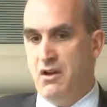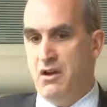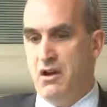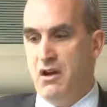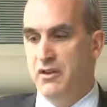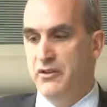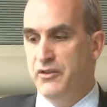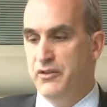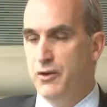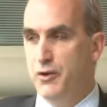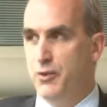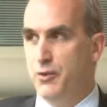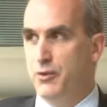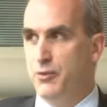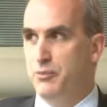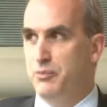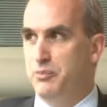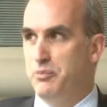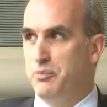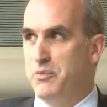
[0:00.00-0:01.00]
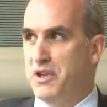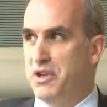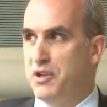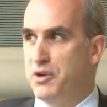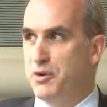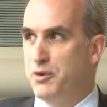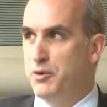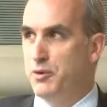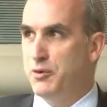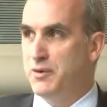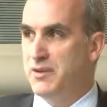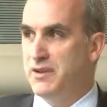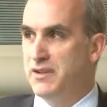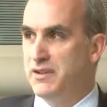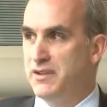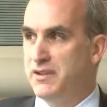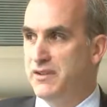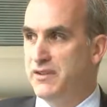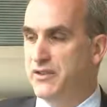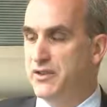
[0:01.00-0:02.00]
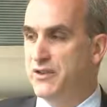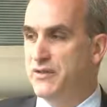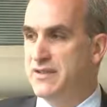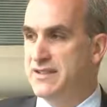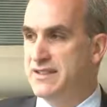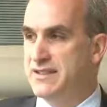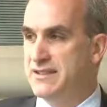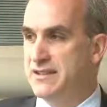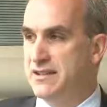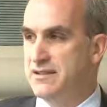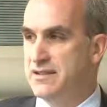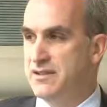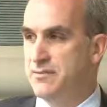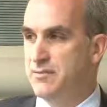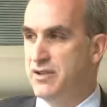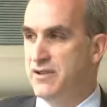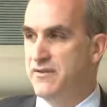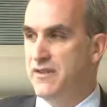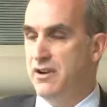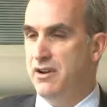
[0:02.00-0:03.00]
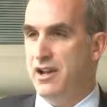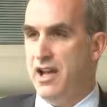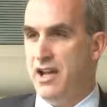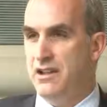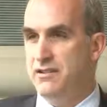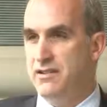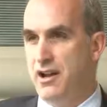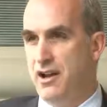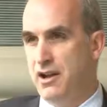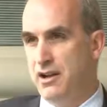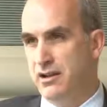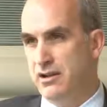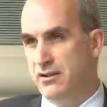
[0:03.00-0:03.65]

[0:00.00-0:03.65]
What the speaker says: Also, services tend to be very ad hoc.